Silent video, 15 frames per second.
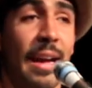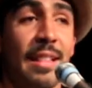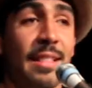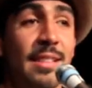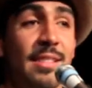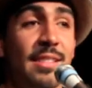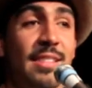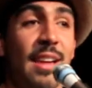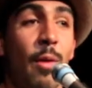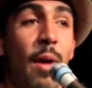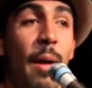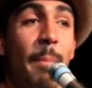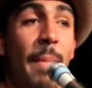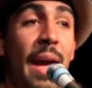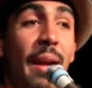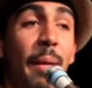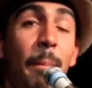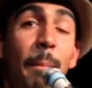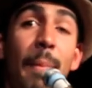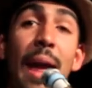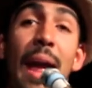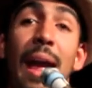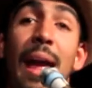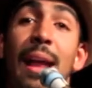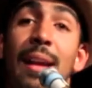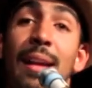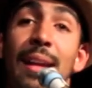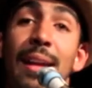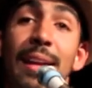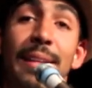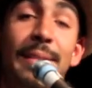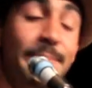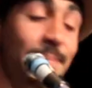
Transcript: and this is how I met Mandy.